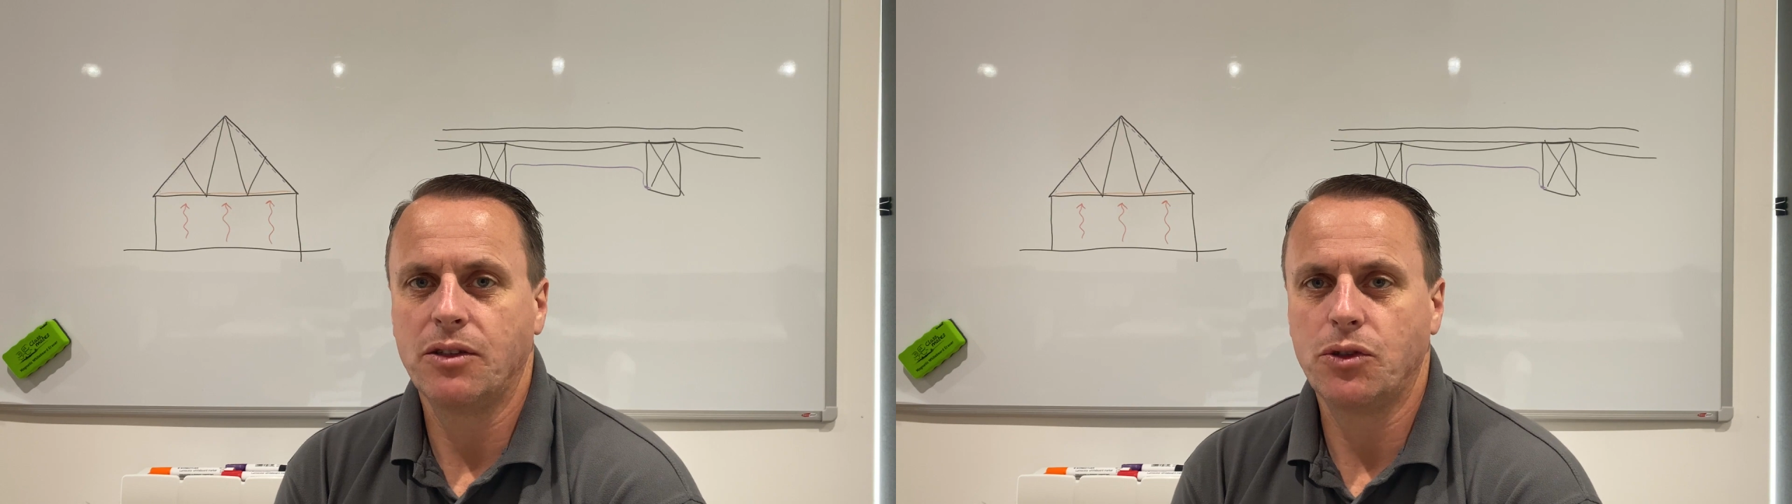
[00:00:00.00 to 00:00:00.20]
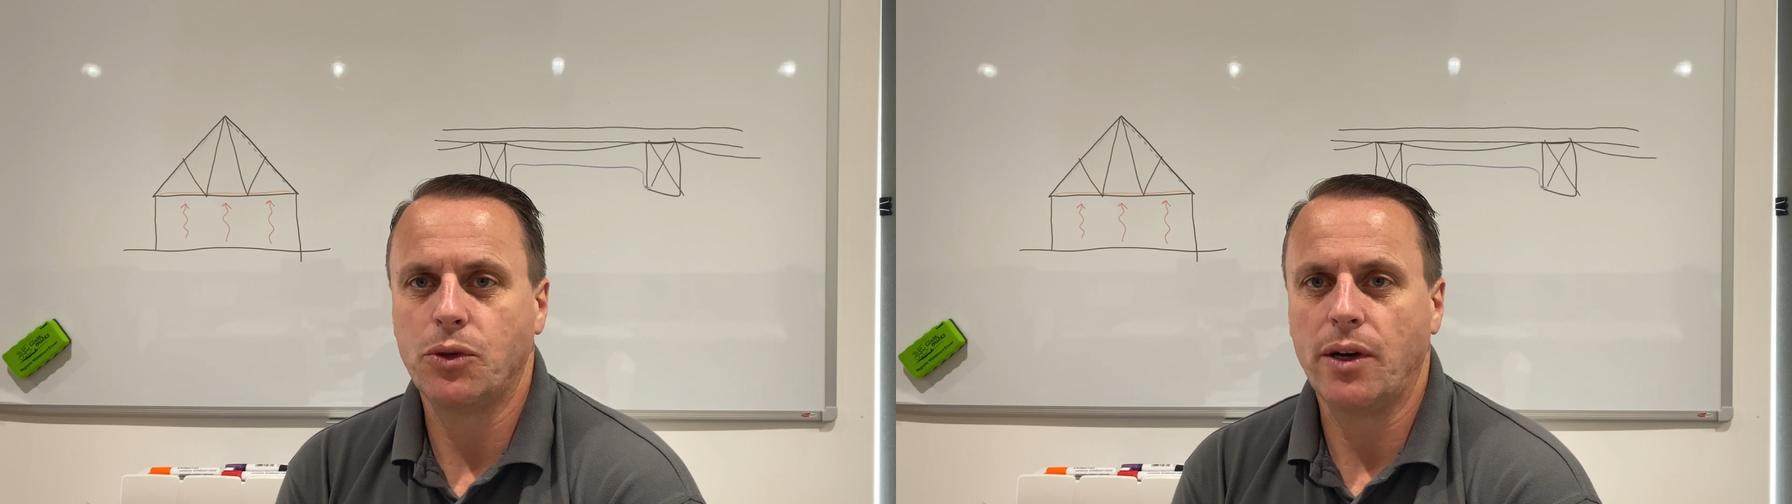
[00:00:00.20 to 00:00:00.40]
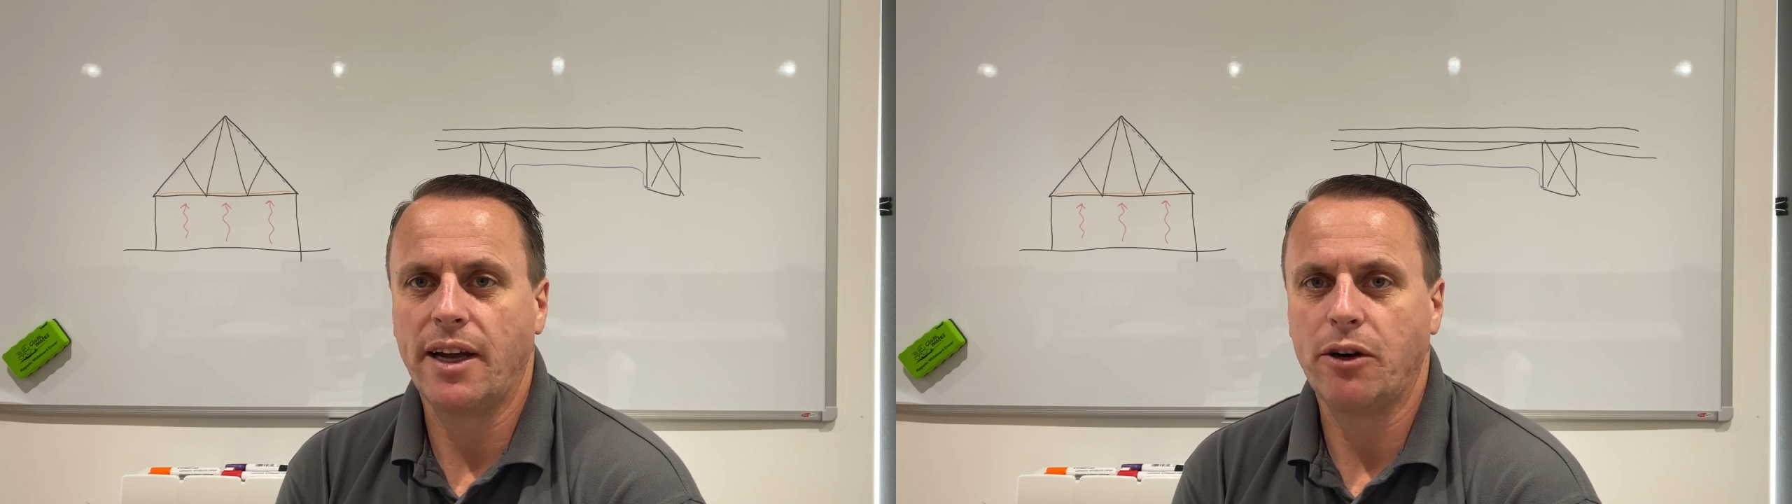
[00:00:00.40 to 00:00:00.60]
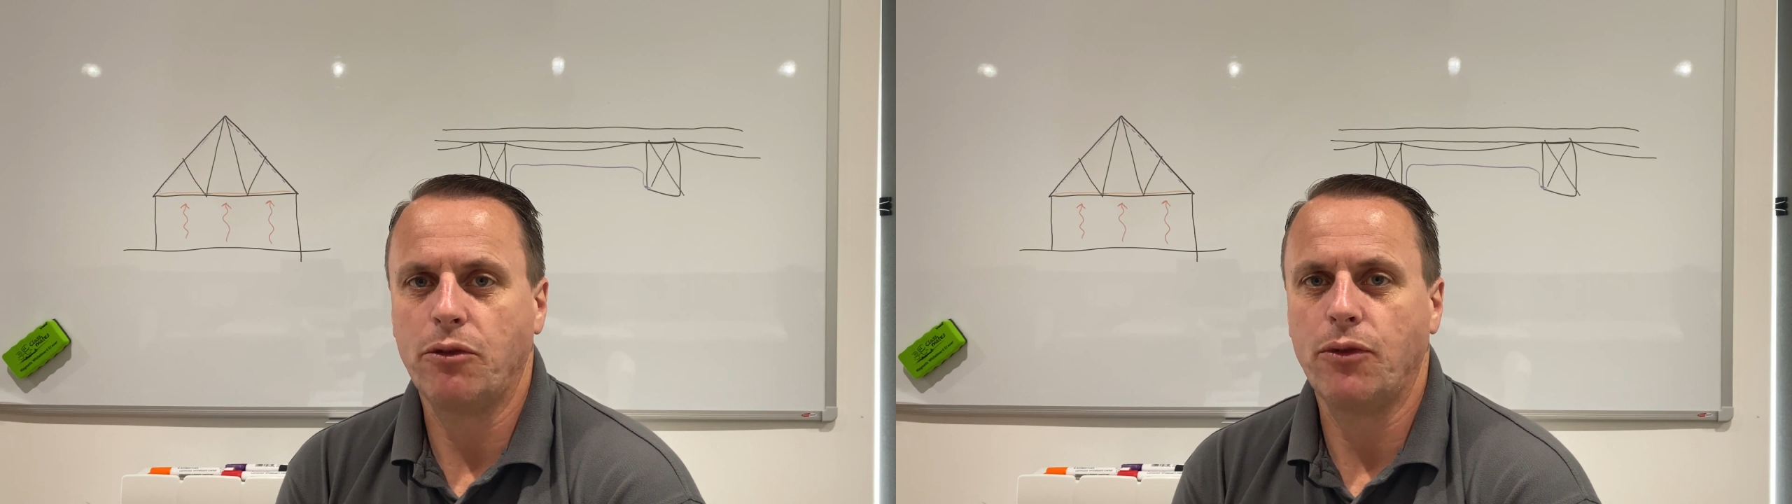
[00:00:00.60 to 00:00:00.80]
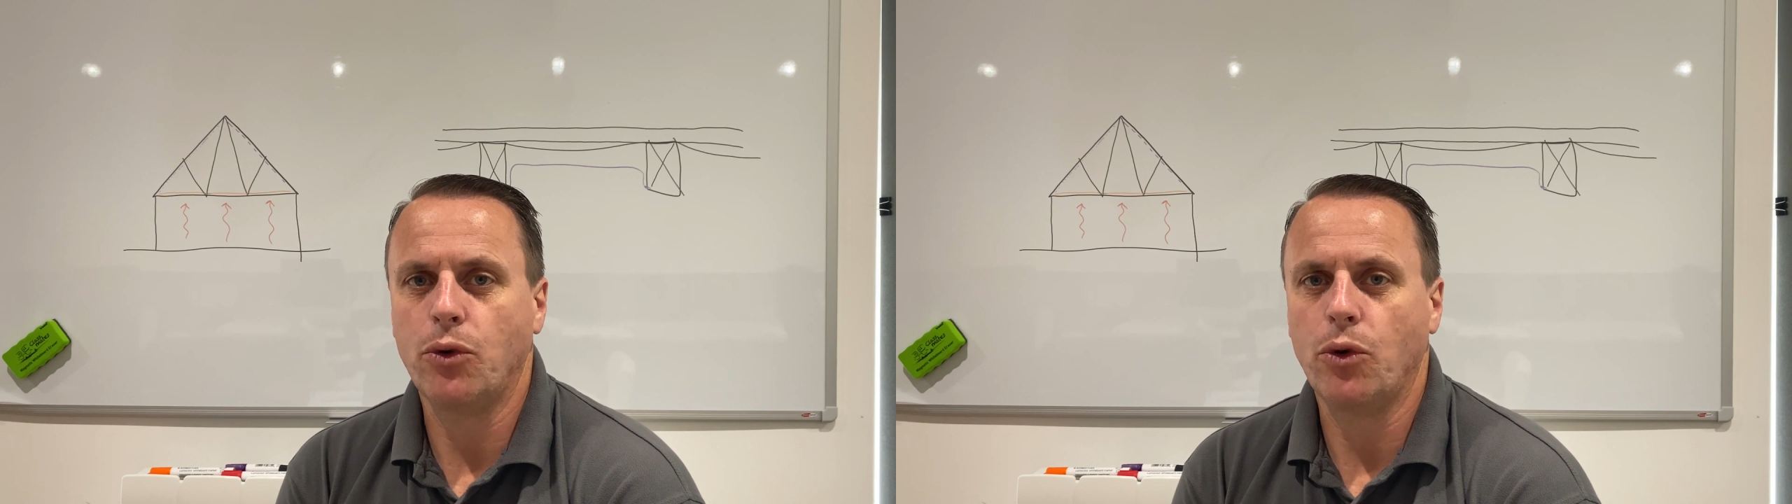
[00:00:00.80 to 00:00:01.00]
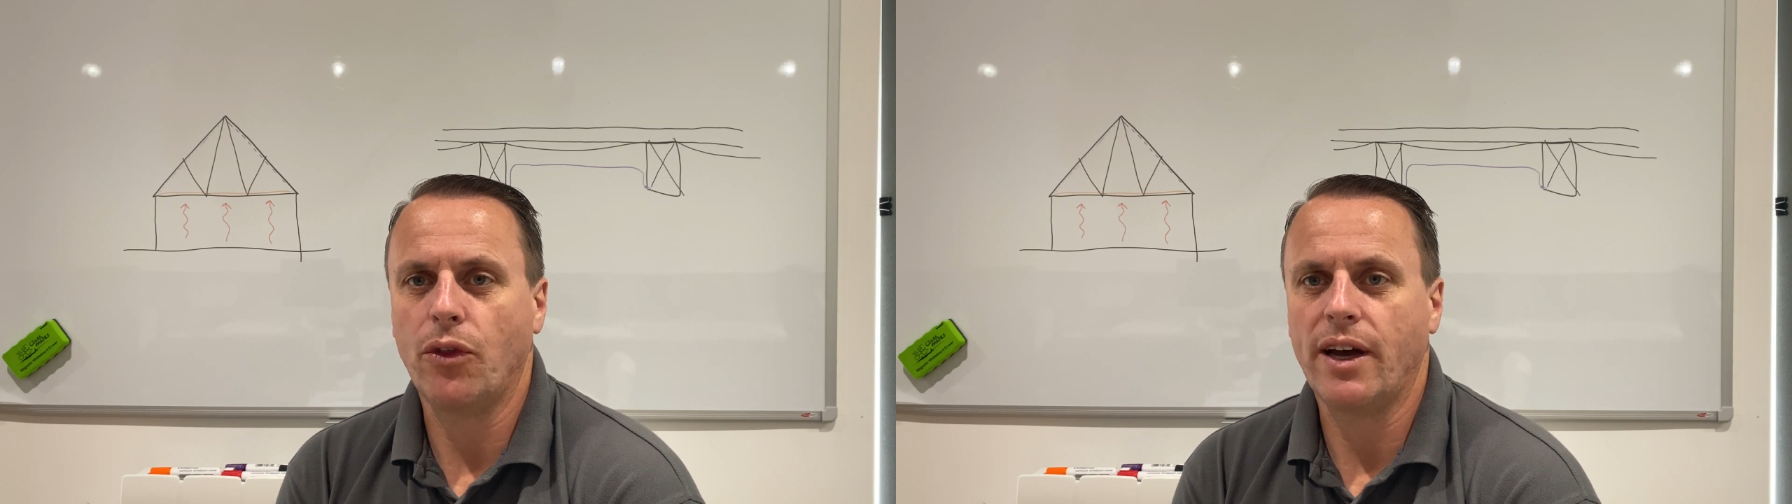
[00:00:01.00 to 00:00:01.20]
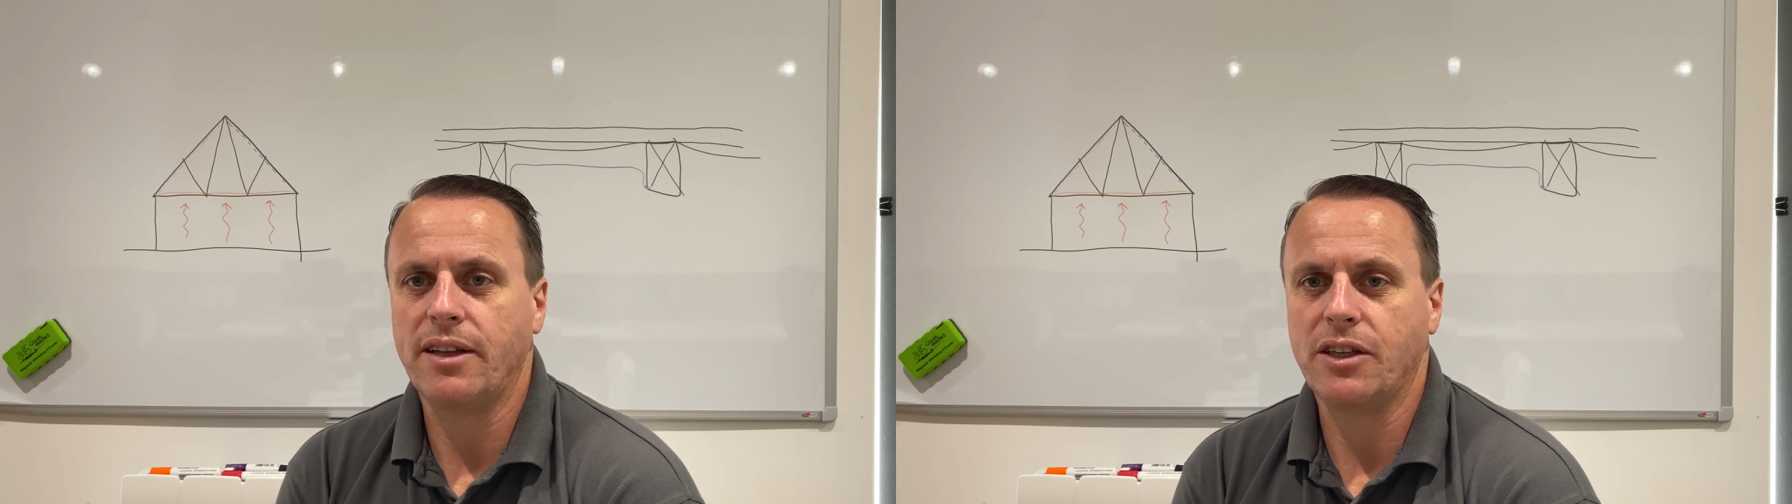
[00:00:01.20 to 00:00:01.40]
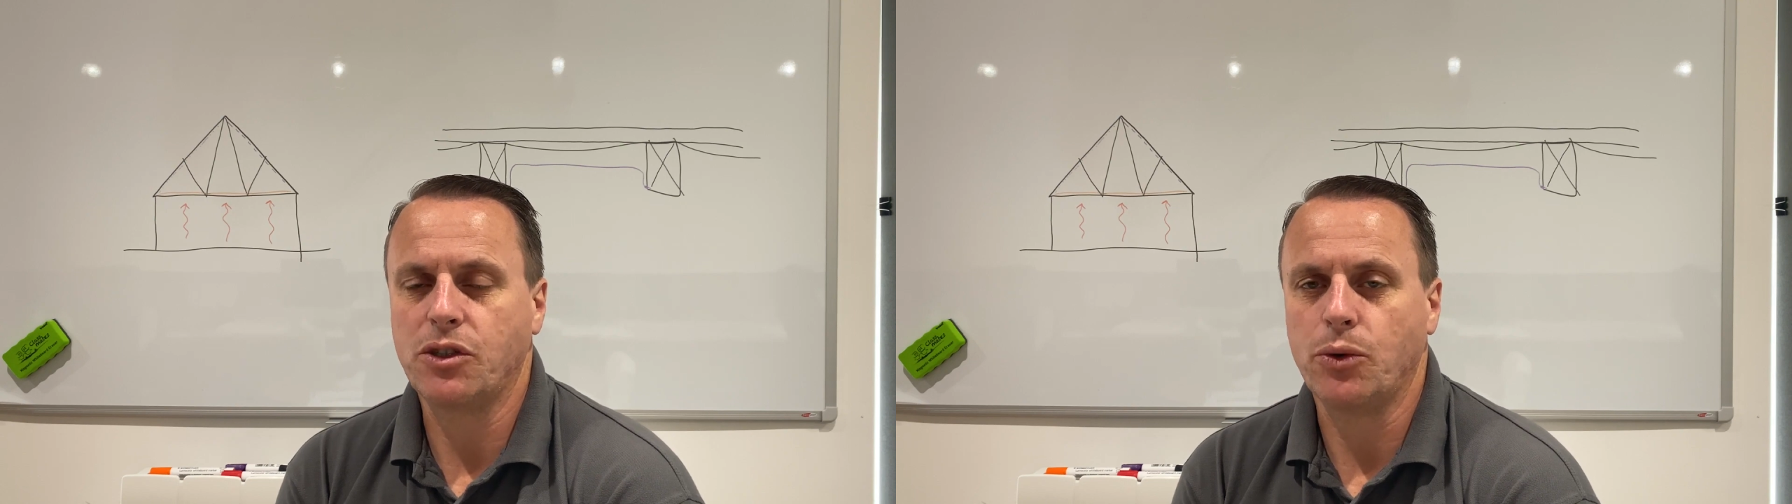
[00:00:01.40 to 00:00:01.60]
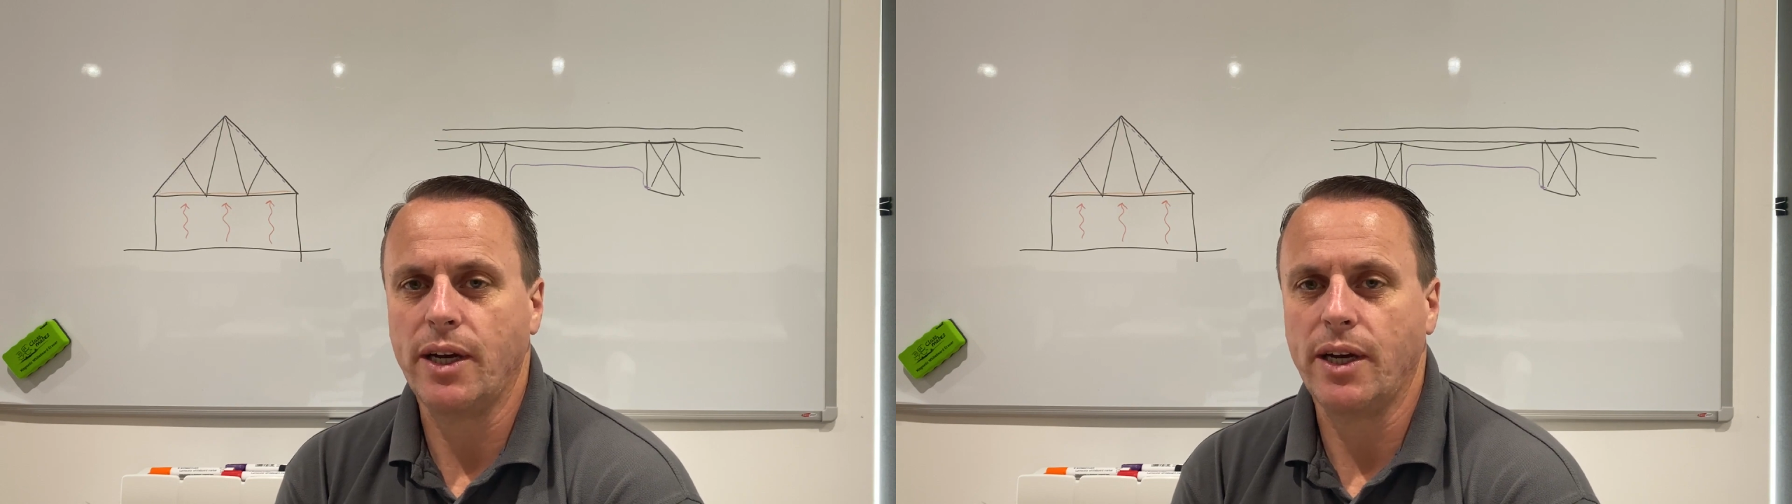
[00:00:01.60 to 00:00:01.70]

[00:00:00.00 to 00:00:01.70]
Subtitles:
to allow for that additional